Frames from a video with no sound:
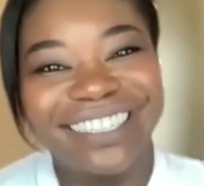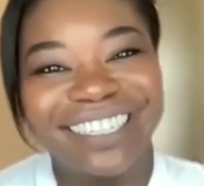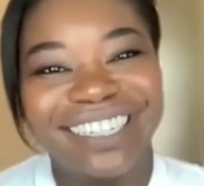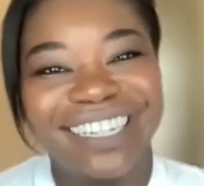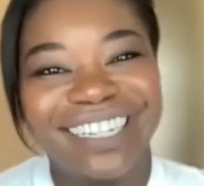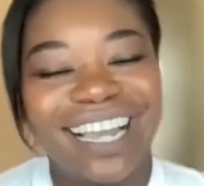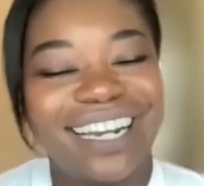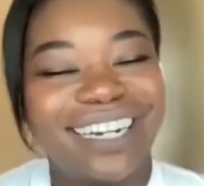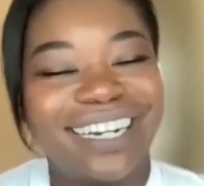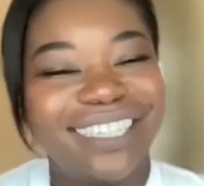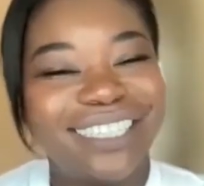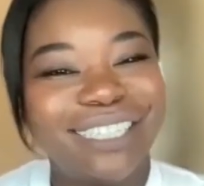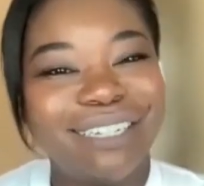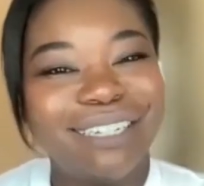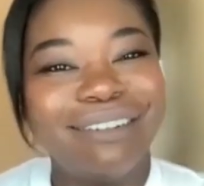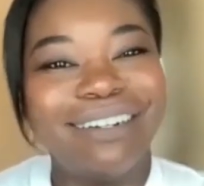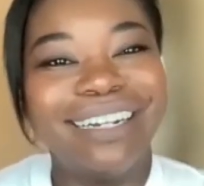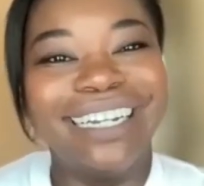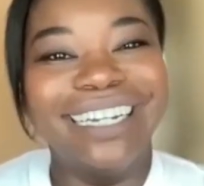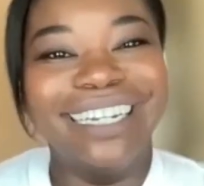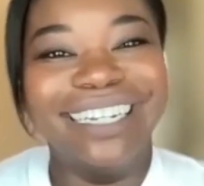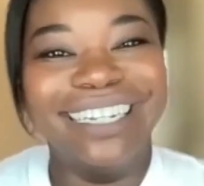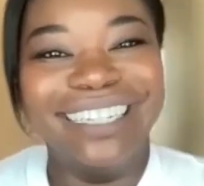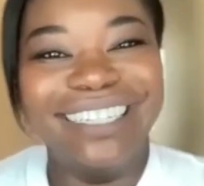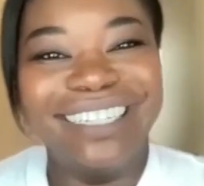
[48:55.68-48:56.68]
you got to do
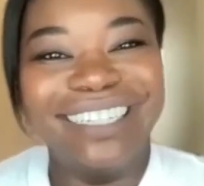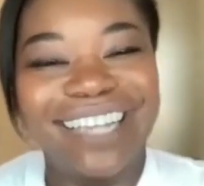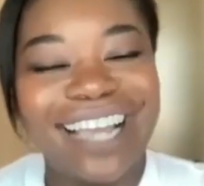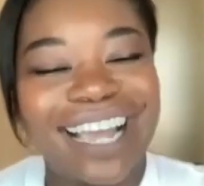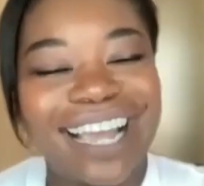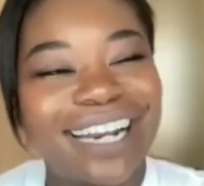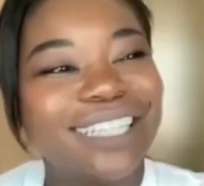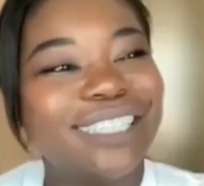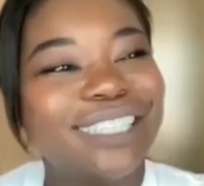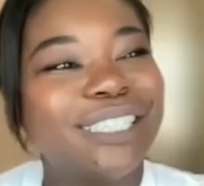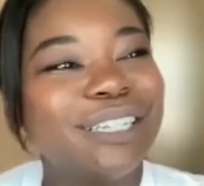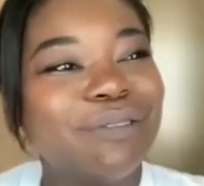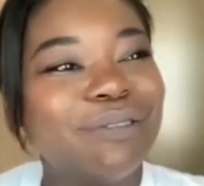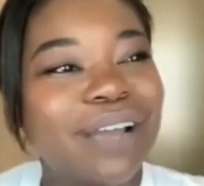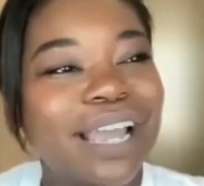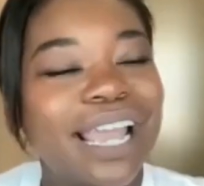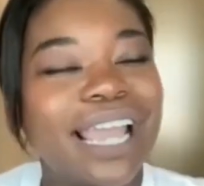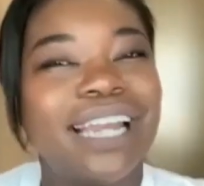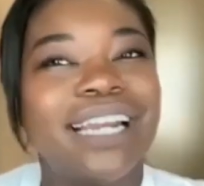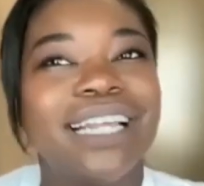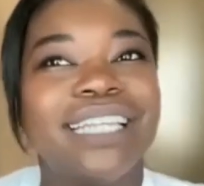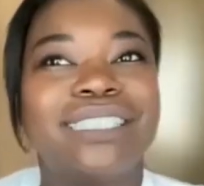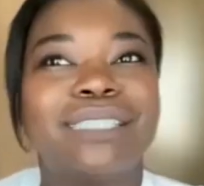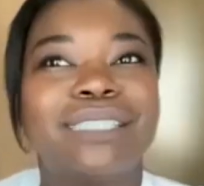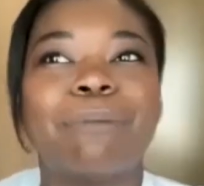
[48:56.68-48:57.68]
it. You got to do it,
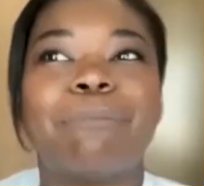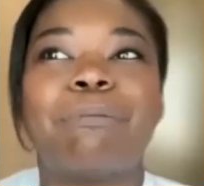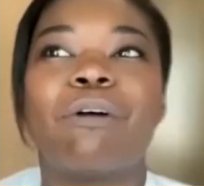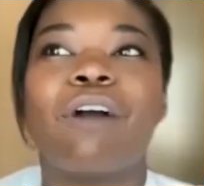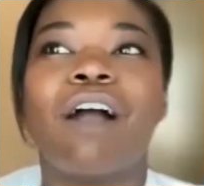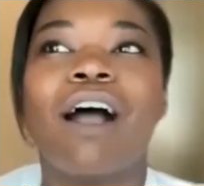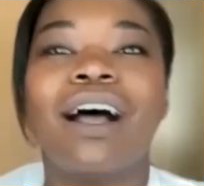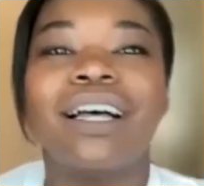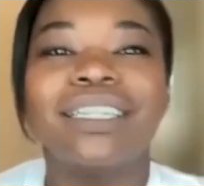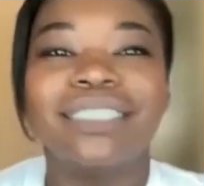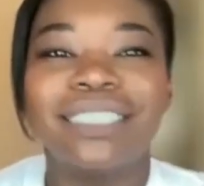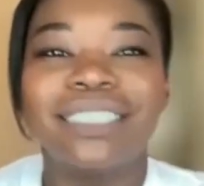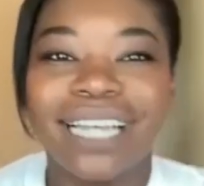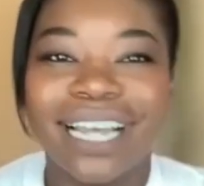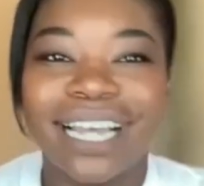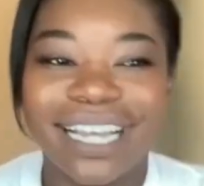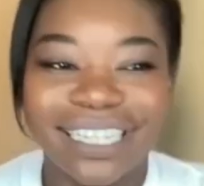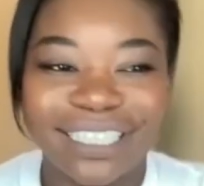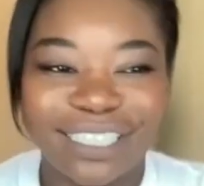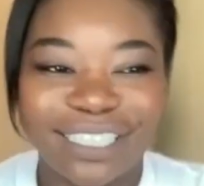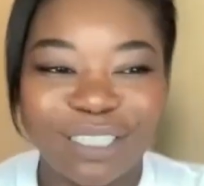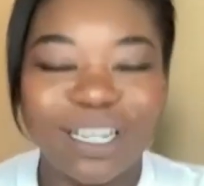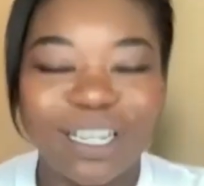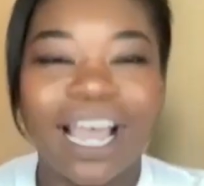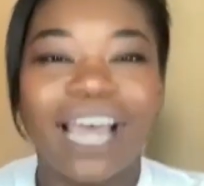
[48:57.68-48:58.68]
and it's a
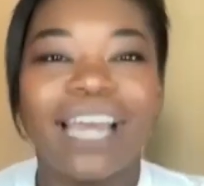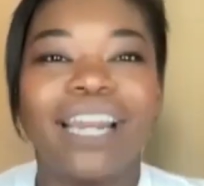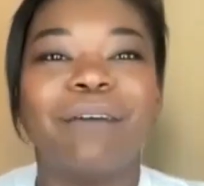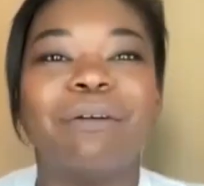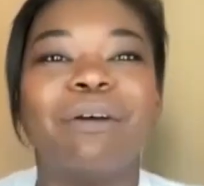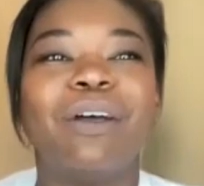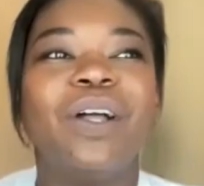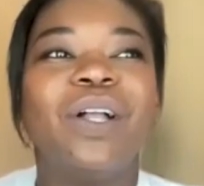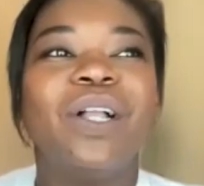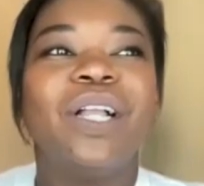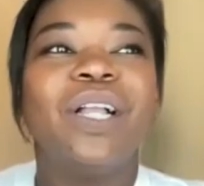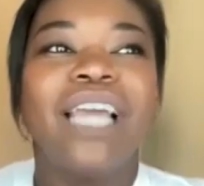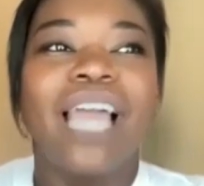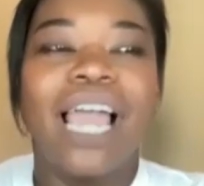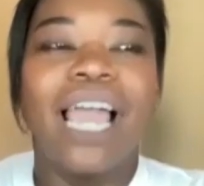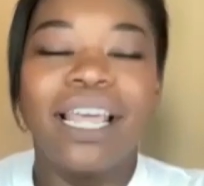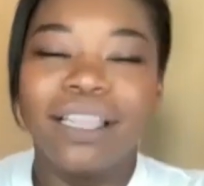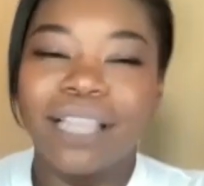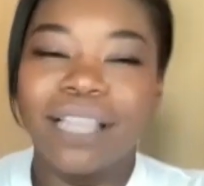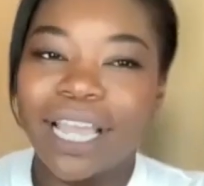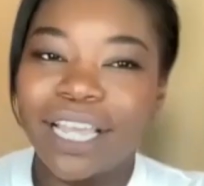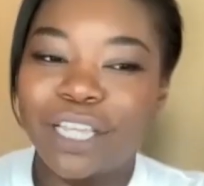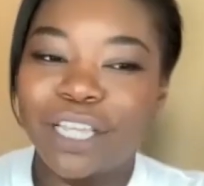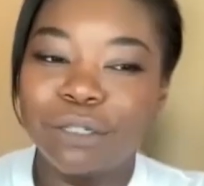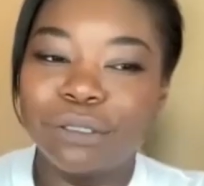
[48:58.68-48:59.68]
process. You got to, and
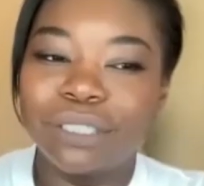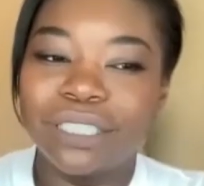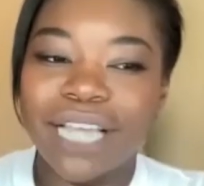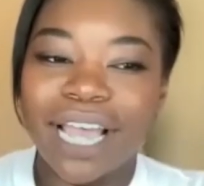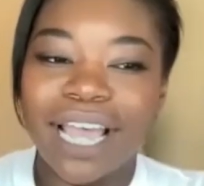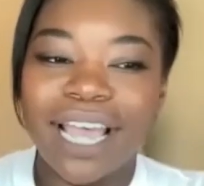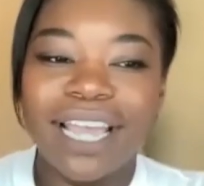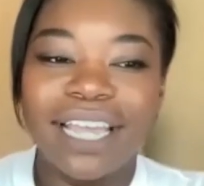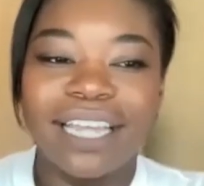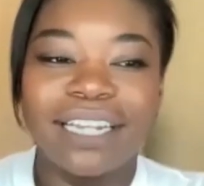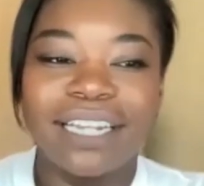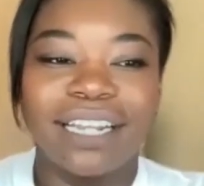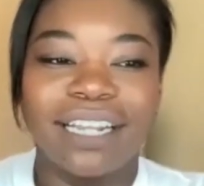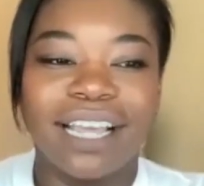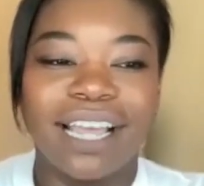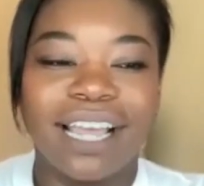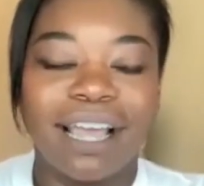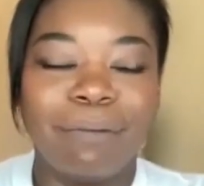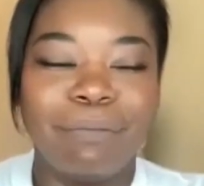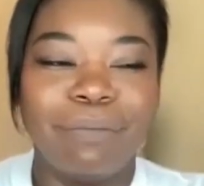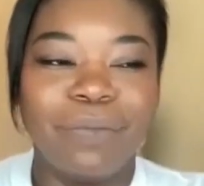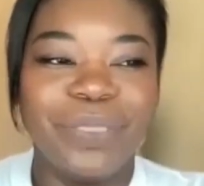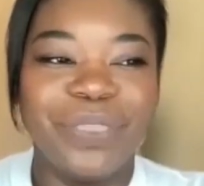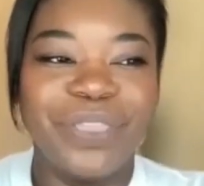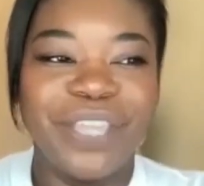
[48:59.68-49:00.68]
like you said,
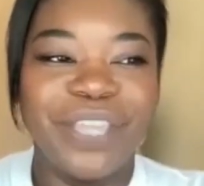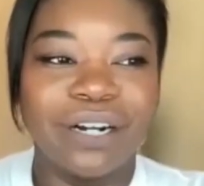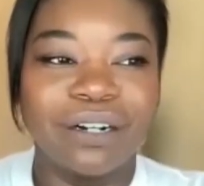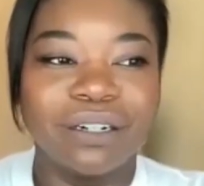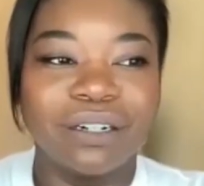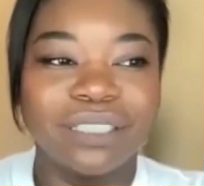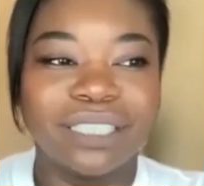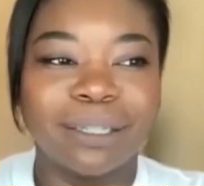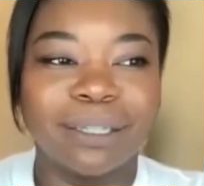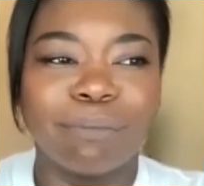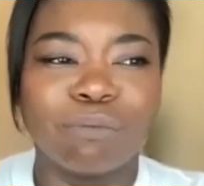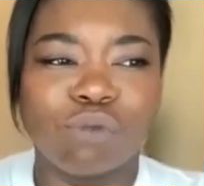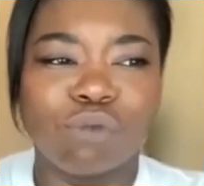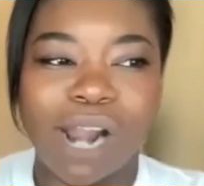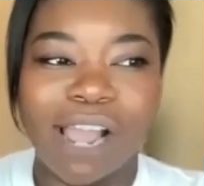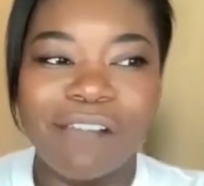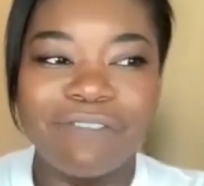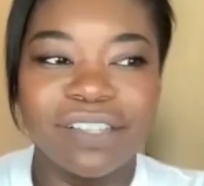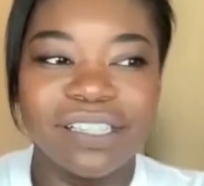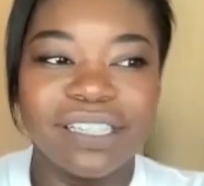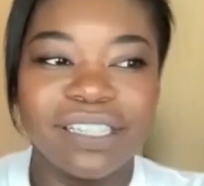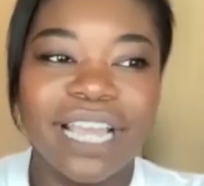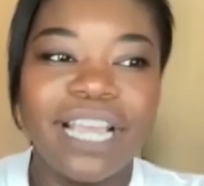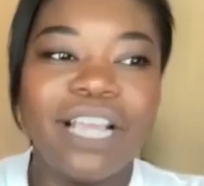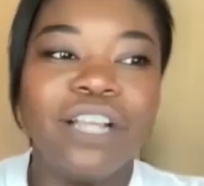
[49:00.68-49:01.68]
there are some
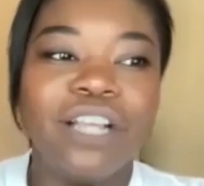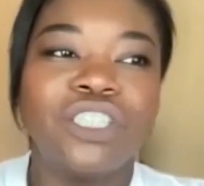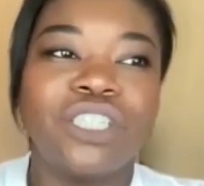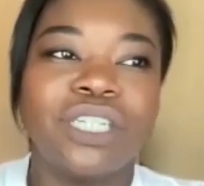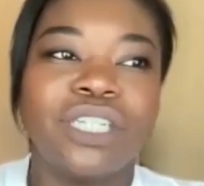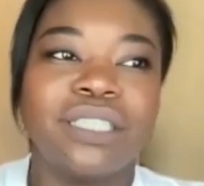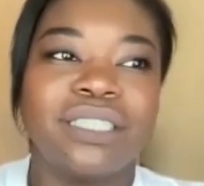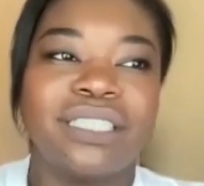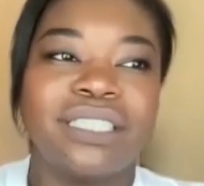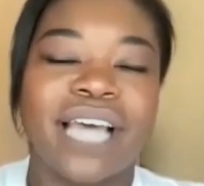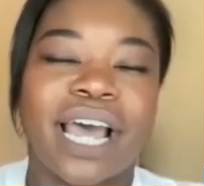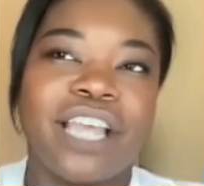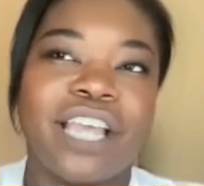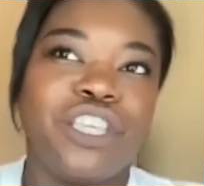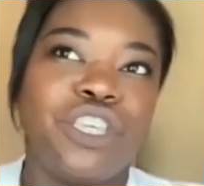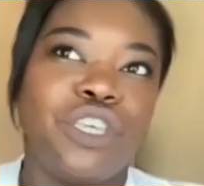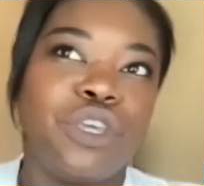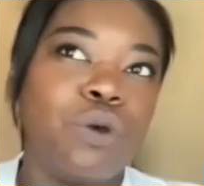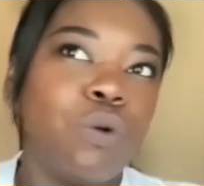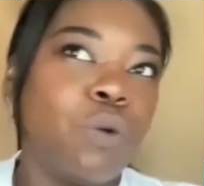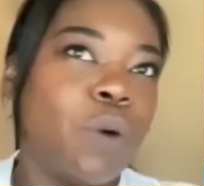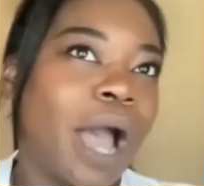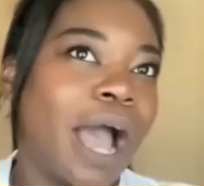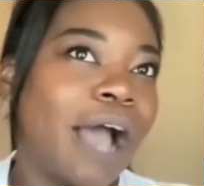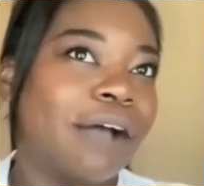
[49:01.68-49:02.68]
revelations that
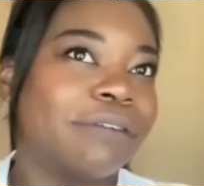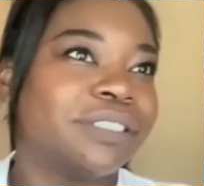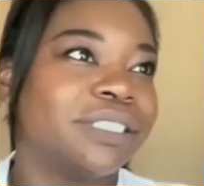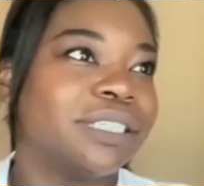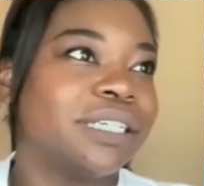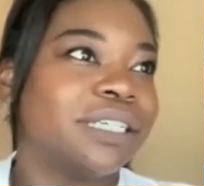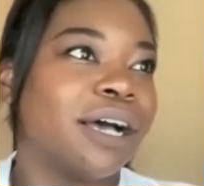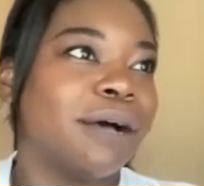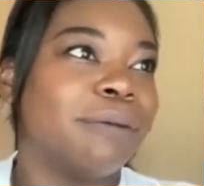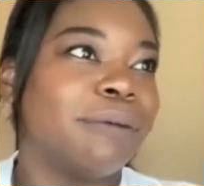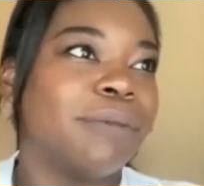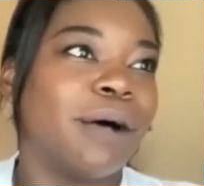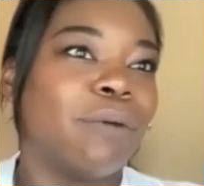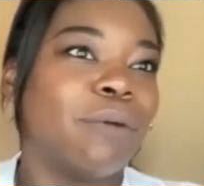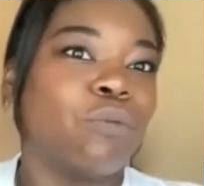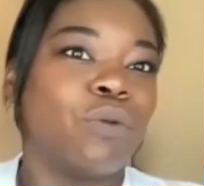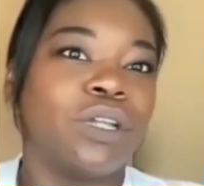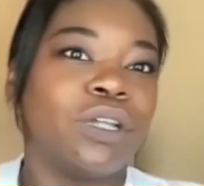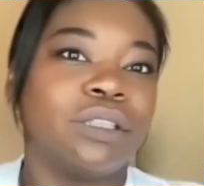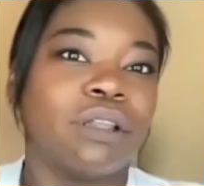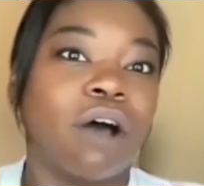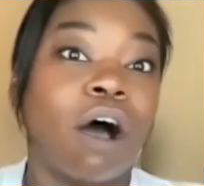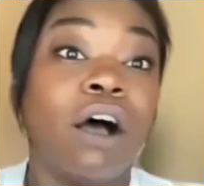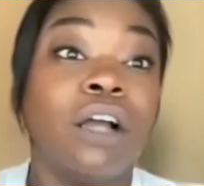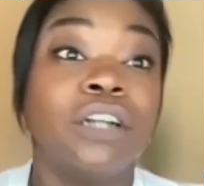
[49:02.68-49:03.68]
you have to come up
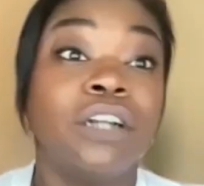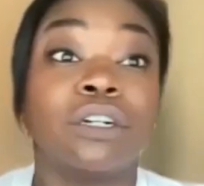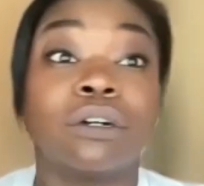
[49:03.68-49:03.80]
with on